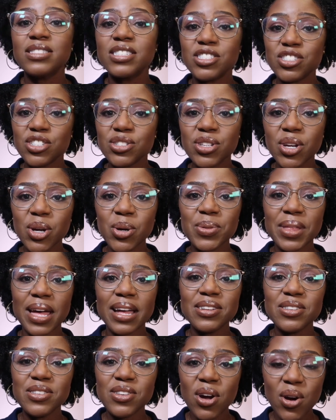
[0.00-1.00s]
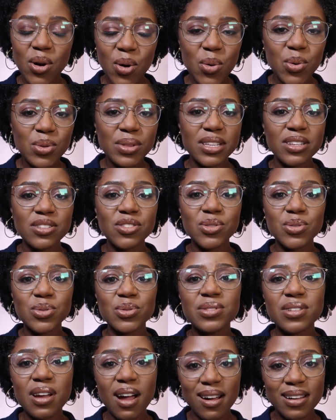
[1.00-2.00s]
Did you know that not only do
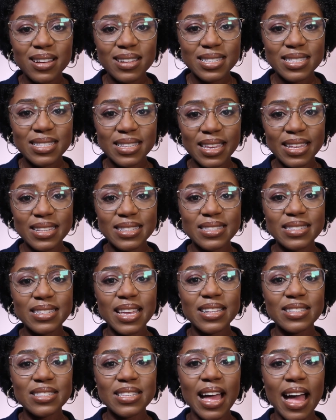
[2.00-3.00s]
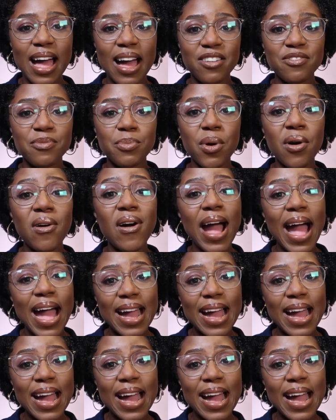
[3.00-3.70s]
darker skins tend to have more